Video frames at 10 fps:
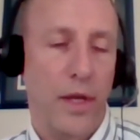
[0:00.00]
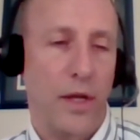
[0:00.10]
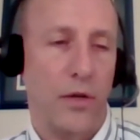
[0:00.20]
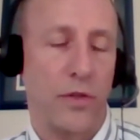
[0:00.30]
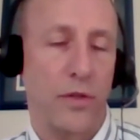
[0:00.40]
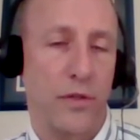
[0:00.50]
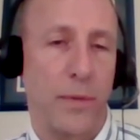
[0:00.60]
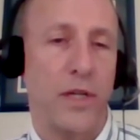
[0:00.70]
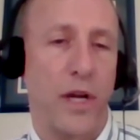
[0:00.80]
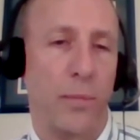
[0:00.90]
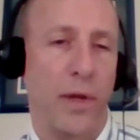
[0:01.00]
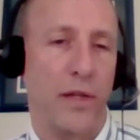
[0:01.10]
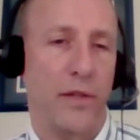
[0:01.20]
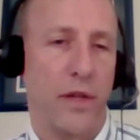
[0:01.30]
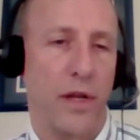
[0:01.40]
you know, it's it's a bunch of
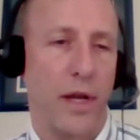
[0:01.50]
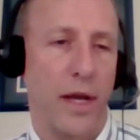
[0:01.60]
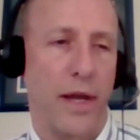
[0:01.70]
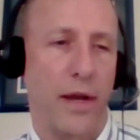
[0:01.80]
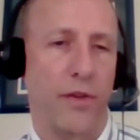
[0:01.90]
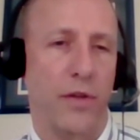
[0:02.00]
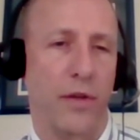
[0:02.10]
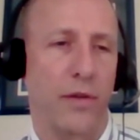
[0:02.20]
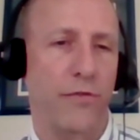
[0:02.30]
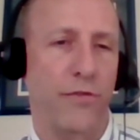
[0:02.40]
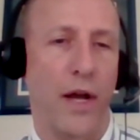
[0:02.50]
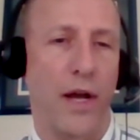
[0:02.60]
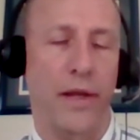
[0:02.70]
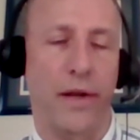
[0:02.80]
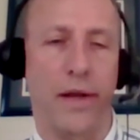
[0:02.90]
airplanes that I have to
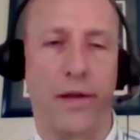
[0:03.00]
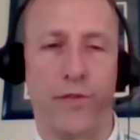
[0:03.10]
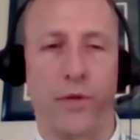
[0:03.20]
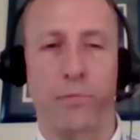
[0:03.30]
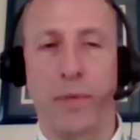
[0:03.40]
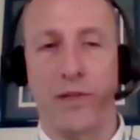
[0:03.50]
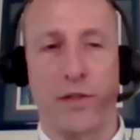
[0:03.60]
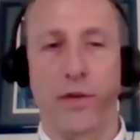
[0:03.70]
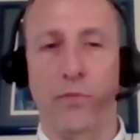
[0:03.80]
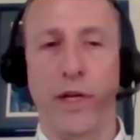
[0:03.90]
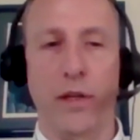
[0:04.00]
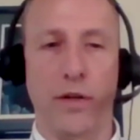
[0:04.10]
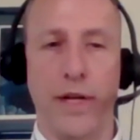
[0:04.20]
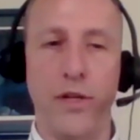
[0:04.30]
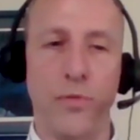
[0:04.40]
fly, and I have to basically
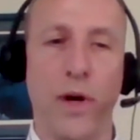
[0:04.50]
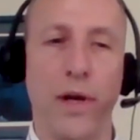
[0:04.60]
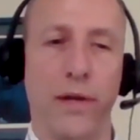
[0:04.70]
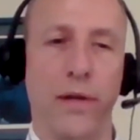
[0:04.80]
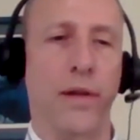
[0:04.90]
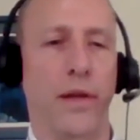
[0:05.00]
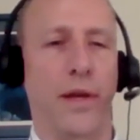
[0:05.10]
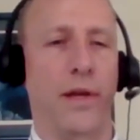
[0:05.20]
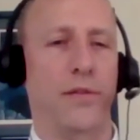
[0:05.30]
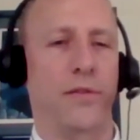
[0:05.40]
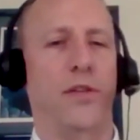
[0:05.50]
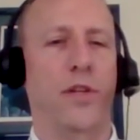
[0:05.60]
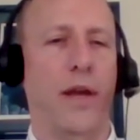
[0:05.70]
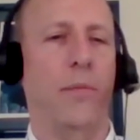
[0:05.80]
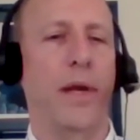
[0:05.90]
relearn each one as
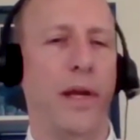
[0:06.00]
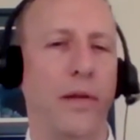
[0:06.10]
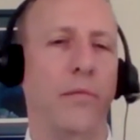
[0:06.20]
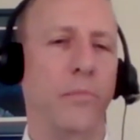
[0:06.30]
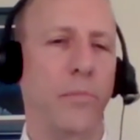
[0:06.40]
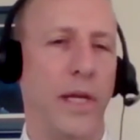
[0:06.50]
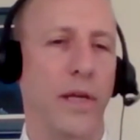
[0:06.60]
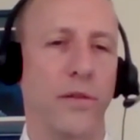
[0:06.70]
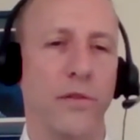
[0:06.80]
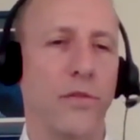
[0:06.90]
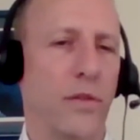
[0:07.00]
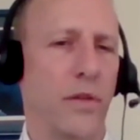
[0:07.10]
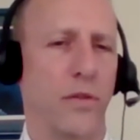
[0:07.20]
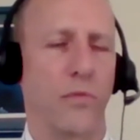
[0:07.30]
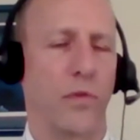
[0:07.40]
each campaign begins,
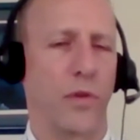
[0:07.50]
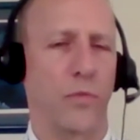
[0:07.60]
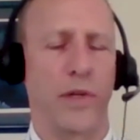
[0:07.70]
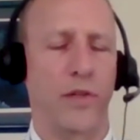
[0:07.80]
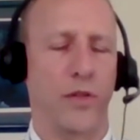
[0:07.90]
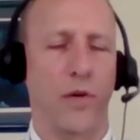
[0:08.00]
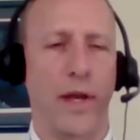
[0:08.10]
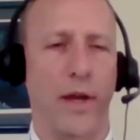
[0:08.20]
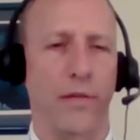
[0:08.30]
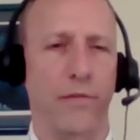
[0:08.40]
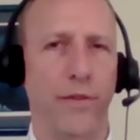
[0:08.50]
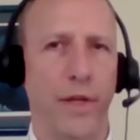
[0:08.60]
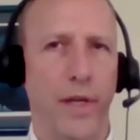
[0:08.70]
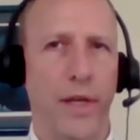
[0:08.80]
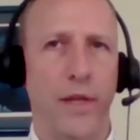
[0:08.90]
because we just don't have
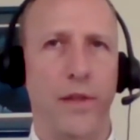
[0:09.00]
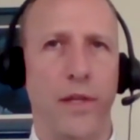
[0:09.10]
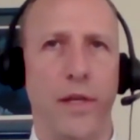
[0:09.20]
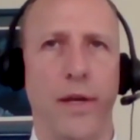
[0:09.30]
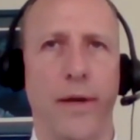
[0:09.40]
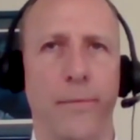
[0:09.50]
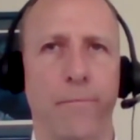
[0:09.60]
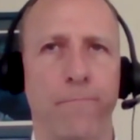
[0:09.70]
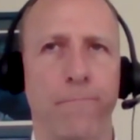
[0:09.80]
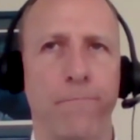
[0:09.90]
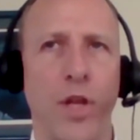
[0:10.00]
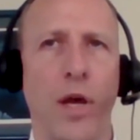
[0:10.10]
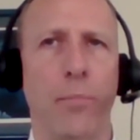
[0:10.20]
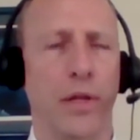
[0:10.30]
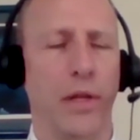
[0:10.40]
the um,
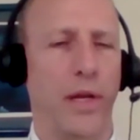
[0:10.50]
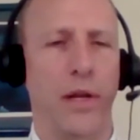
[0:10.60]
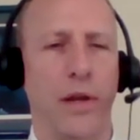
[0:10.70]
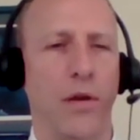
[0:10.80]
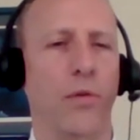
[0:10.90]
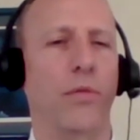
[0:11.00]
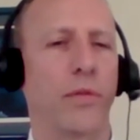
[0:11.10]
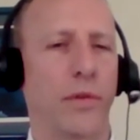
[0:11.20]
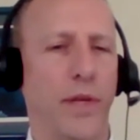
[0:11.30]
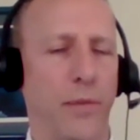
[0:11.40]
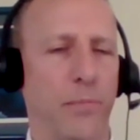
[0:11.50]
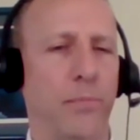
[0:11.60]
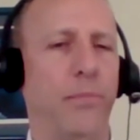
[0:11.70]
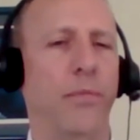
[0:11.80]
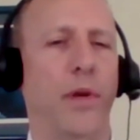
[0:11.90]
ability go keep
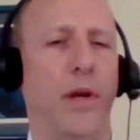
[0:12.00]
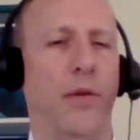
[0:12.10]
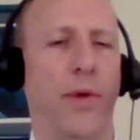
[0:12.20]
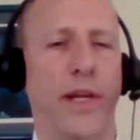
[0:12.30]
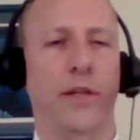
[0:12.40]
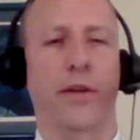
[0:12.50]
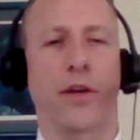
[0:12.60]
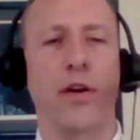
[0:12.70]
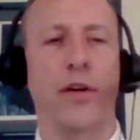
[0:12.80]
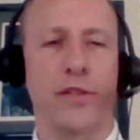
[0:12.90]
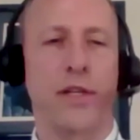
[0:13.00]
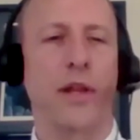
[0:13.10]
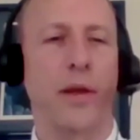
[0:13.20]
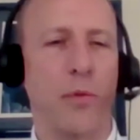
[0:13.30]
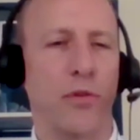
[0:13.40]
uh, regular currency
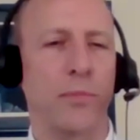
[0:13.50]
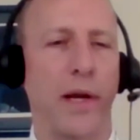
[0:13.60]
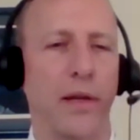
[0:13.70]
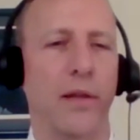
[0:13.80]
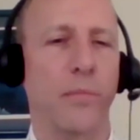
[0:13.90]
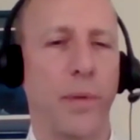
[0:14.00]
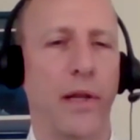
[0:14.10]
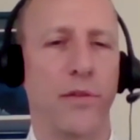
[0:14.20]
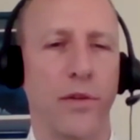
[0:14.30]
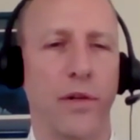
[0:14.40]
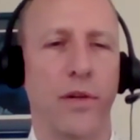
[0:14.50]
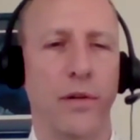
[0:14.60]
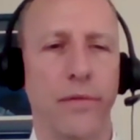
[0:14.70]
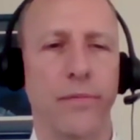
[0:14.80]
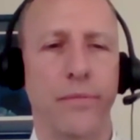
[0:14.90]
like most pilots pilots are
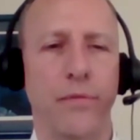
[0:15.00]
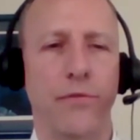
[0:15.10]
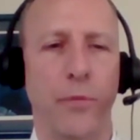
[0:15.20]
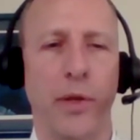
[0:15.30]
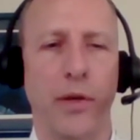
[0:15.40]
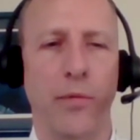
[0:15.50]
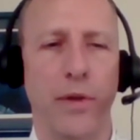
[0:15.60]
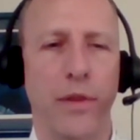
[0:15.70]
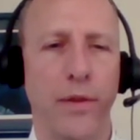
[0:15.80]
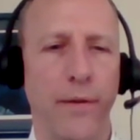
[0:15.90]
familiar with.